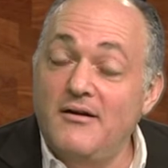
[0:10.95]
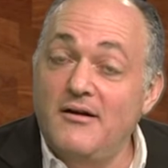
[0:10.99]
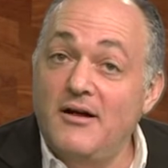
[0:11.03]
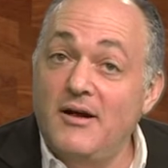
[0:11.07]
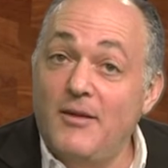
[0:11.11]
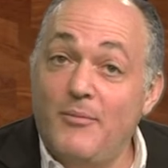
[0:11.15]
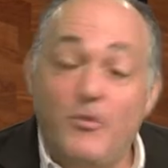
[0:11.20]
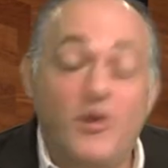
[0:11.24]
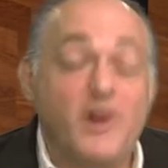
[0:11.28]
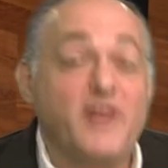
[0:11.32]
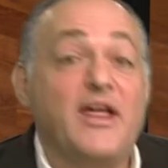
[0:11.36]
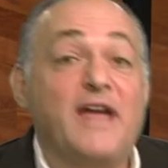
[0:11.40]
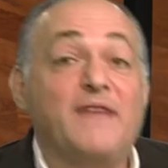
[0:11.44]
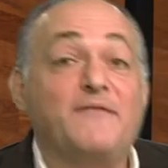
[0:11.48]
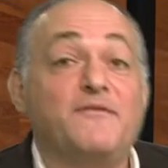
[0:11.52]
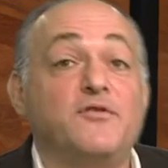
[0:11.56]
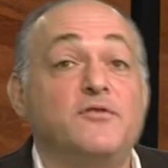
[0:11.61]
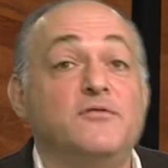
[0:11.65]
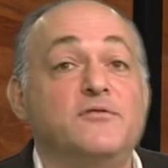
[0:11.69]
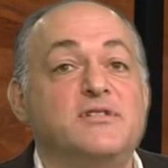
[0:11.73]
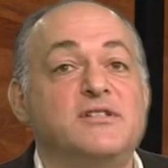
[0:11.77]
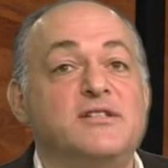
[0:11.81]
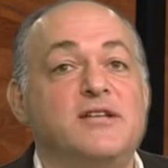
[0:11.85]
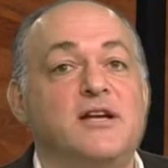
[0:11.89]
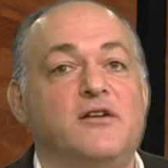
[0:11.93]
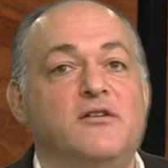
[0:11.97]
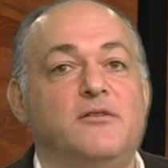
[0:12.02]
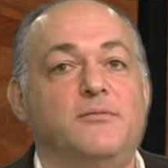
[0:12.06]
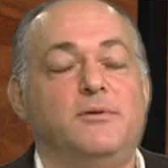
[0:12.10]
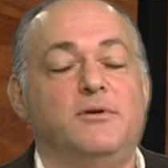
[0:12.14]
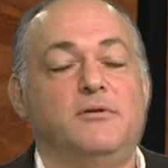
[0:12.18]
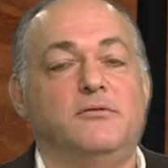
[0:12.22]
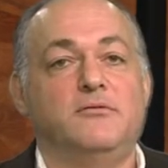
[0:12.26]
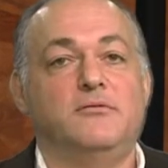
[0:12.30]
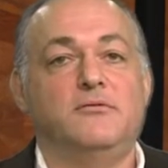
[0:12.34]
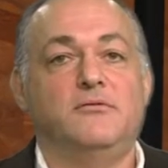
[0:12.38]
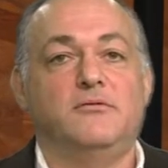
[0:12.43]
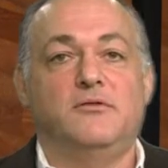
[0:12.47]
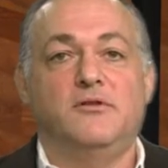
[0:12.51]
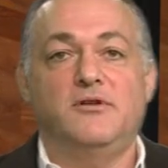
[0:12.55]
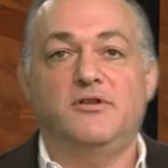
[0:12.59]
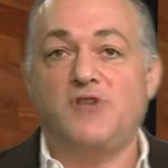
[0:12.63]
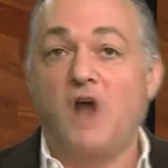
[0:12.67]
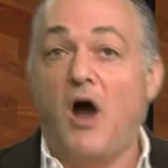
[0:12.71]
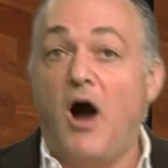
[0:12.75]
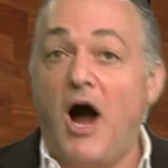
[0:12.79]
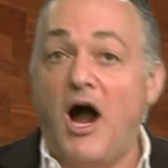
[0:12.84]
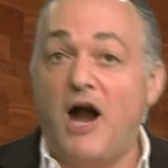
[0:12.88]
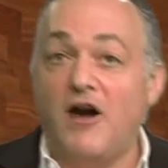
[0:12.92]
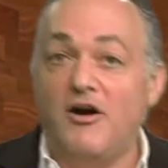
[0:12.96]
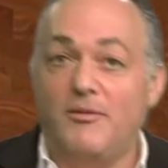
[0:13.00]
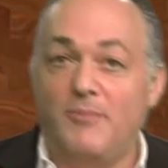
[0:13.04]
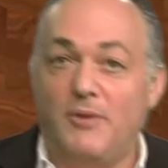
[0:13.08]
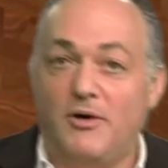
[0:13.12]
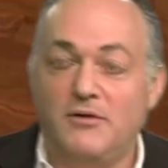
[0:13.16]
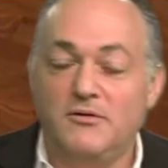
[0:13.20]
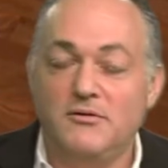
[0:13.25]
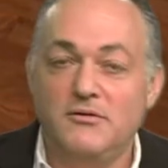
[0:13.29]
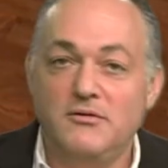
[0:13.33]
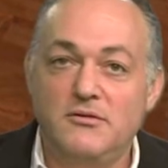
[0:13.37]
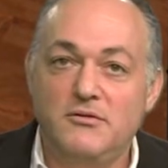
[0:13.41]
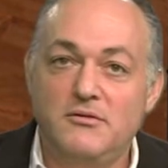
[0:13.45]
Boy, that flu is terrible. It's horrible.